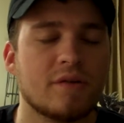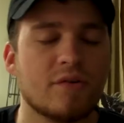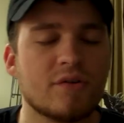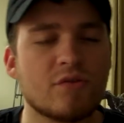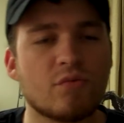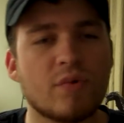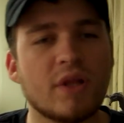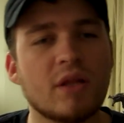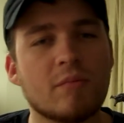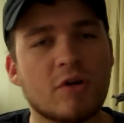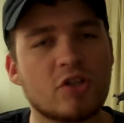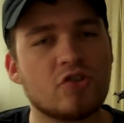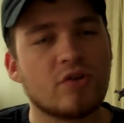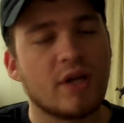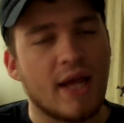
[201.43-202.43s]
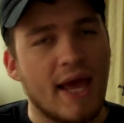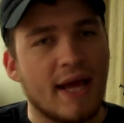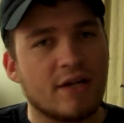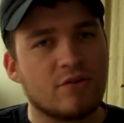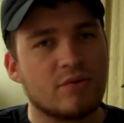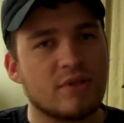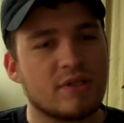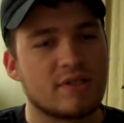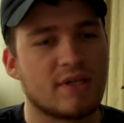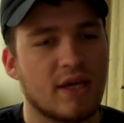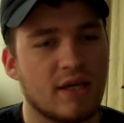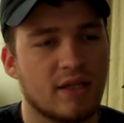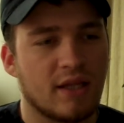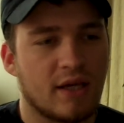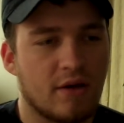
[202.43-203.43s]
there isn't really much you can add to a
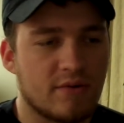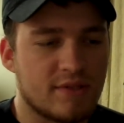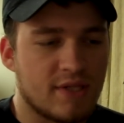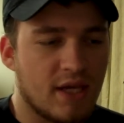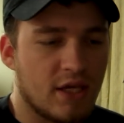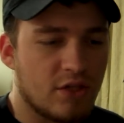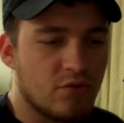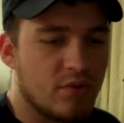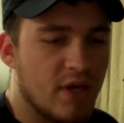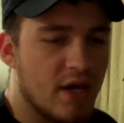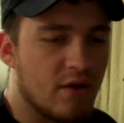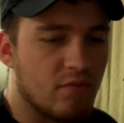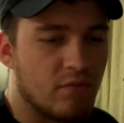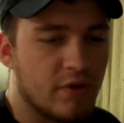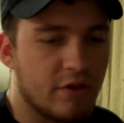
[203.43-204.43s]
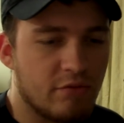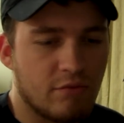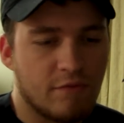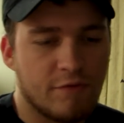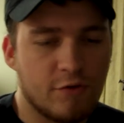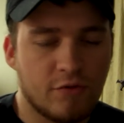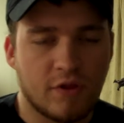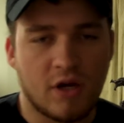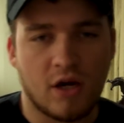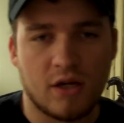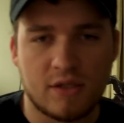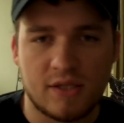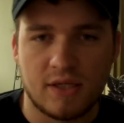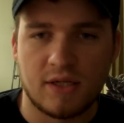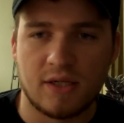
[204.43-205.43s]
Disgaea. Like I was saying, you can't really review the
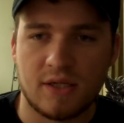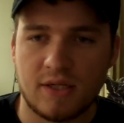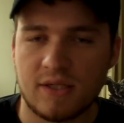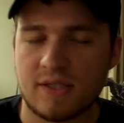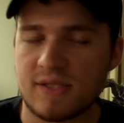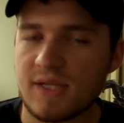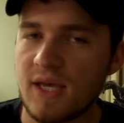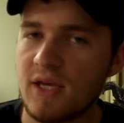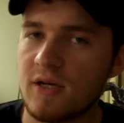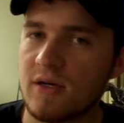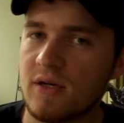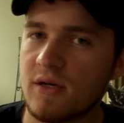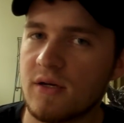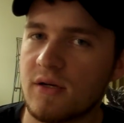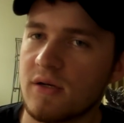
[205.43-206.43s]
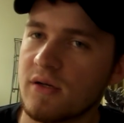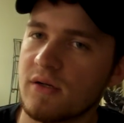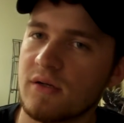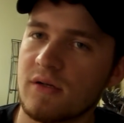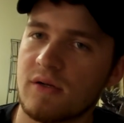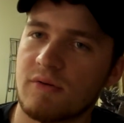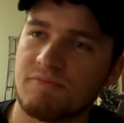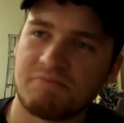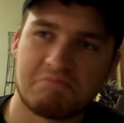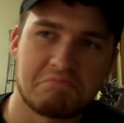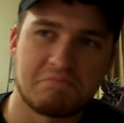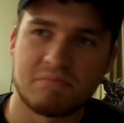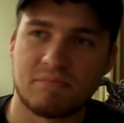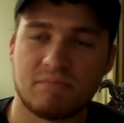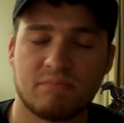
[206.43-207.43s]
content in a Disgaea
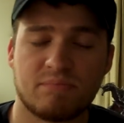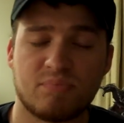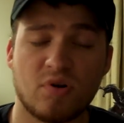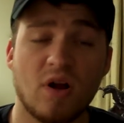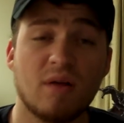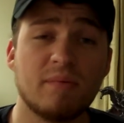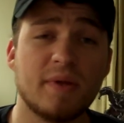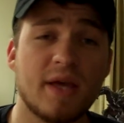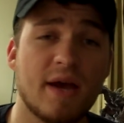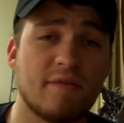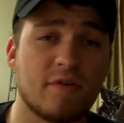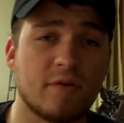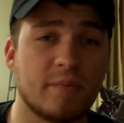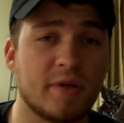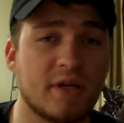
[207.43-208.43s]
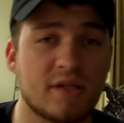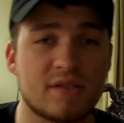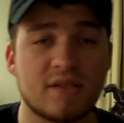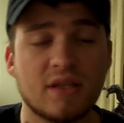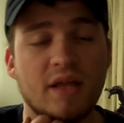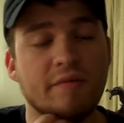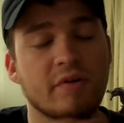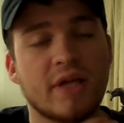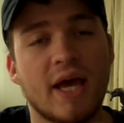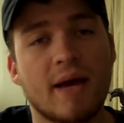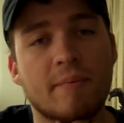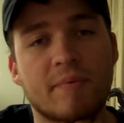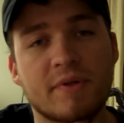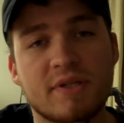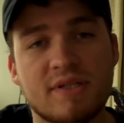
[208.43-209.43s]
probably ever, because the level
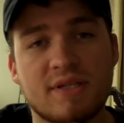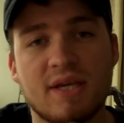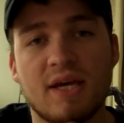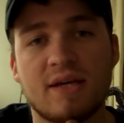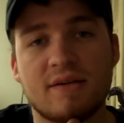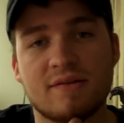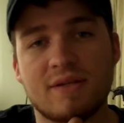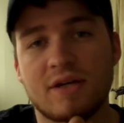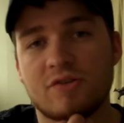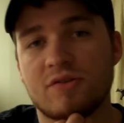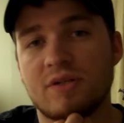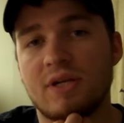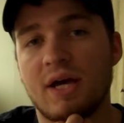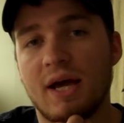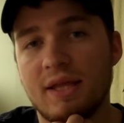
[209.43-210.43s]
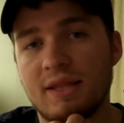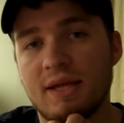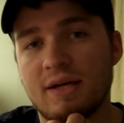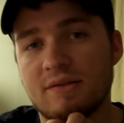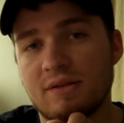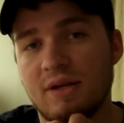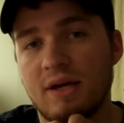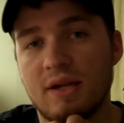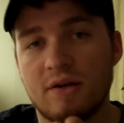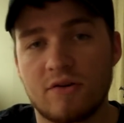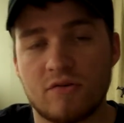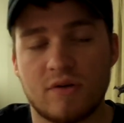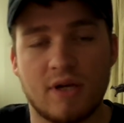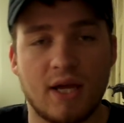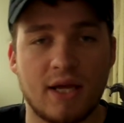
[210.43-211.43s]
cap in Disgaea is actually nine thousand nine
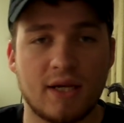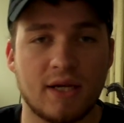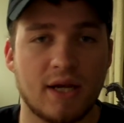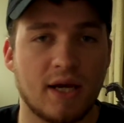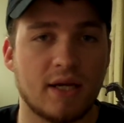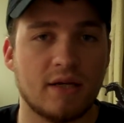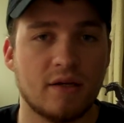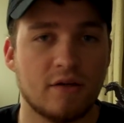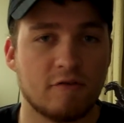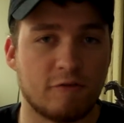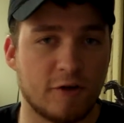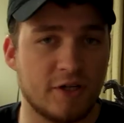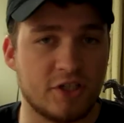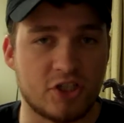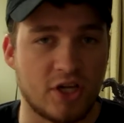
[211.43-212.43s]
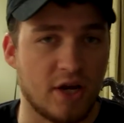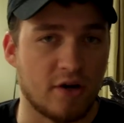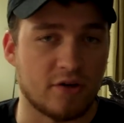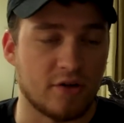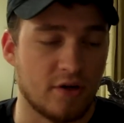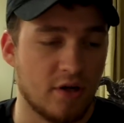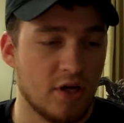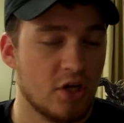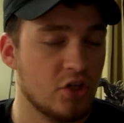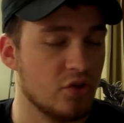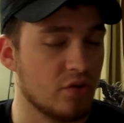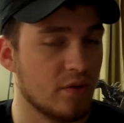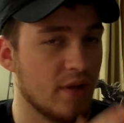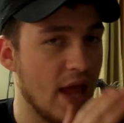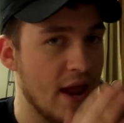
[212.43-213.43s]
hundred ninety-nine for each character.
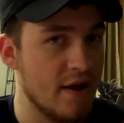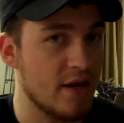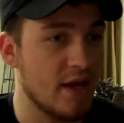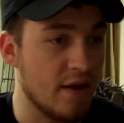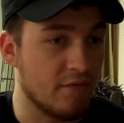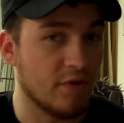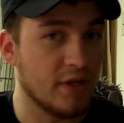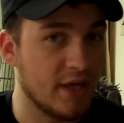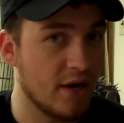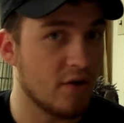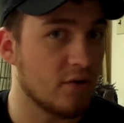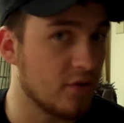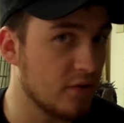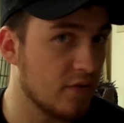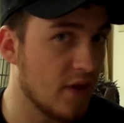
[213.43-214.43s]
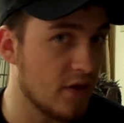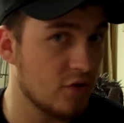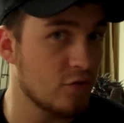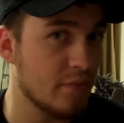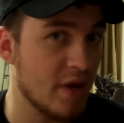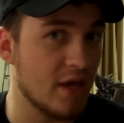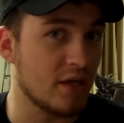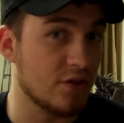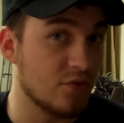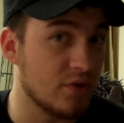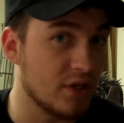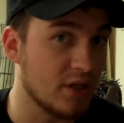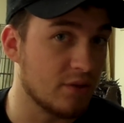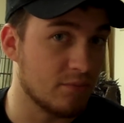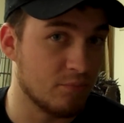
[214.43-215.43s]
You can every character that you make, you
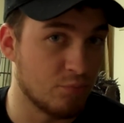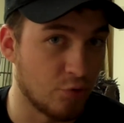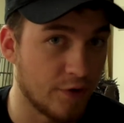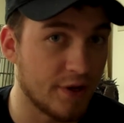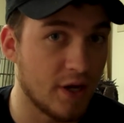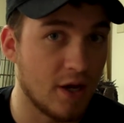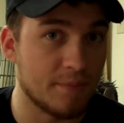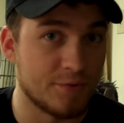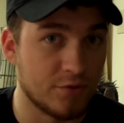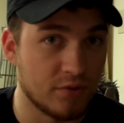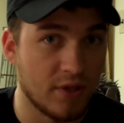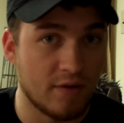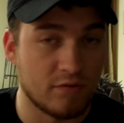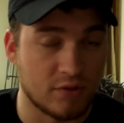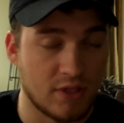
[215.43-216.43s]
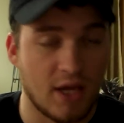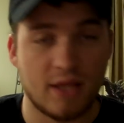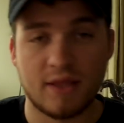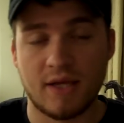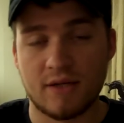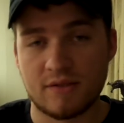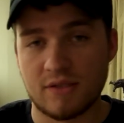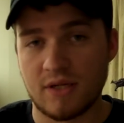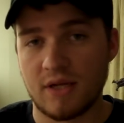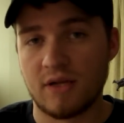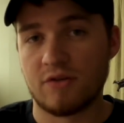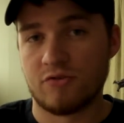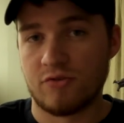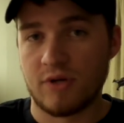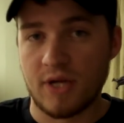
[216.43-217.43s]
can bring up to level nine thousand nine
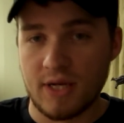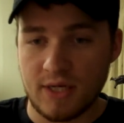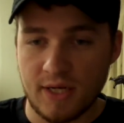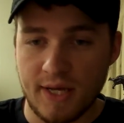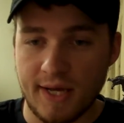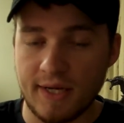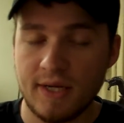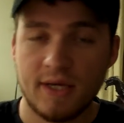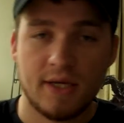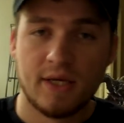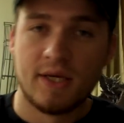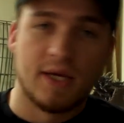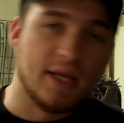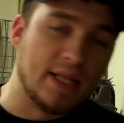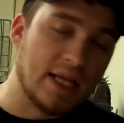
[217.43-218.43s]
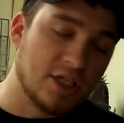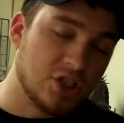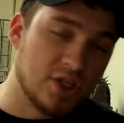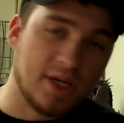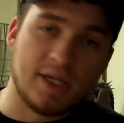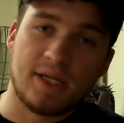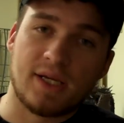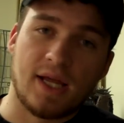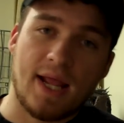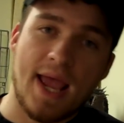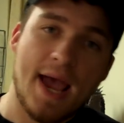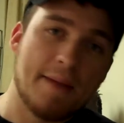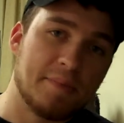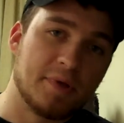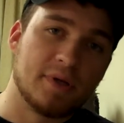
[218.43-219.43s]
hundred ninety-nine, and that shit ain't gonna
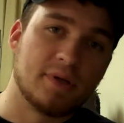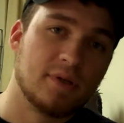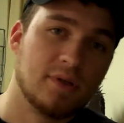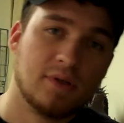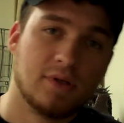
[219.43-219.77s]
happen.